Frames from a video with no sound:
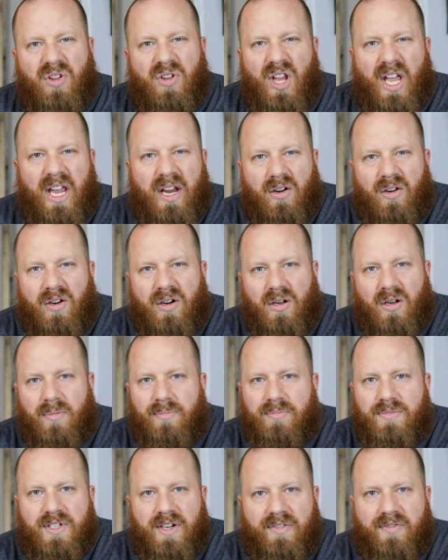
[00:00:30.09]
layer
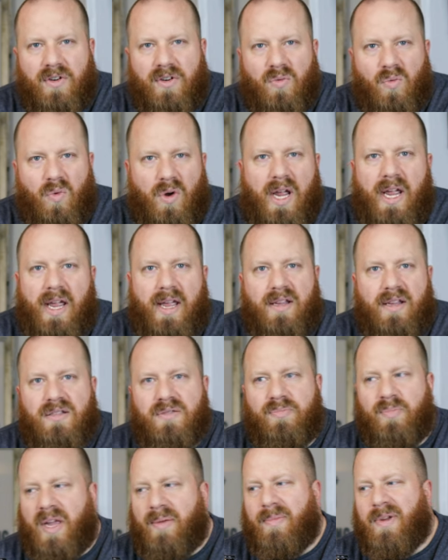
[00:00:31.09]
them different
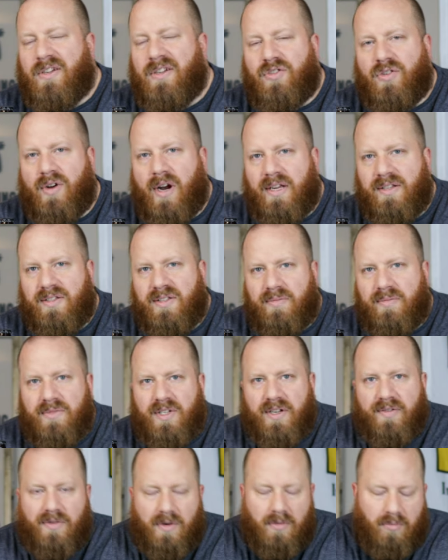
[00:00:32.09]
ways, maybe try some
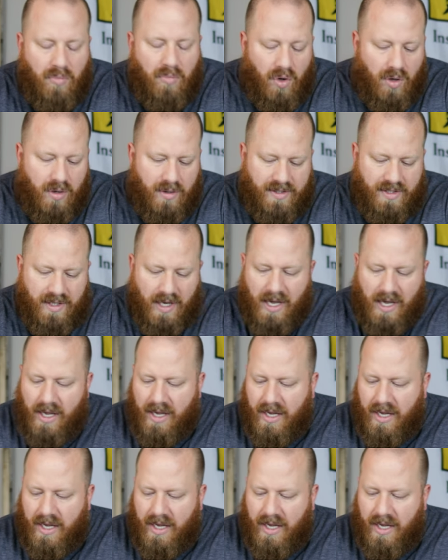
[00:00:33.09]
different malts